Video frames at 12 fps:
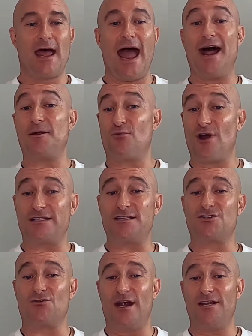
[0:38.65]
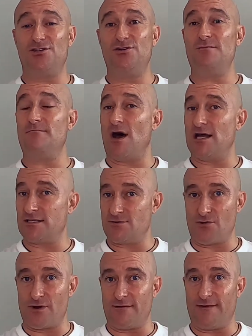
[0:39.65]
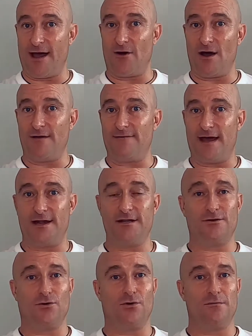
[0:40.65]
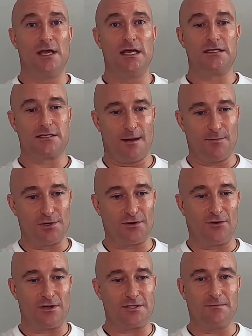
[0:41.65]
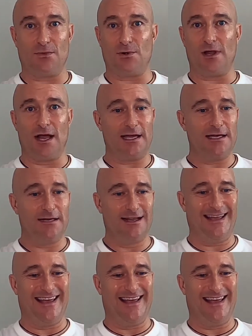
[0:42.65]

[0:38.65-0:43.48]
How to practice gratitude, my story of how I found it or stumbled across it, more like it,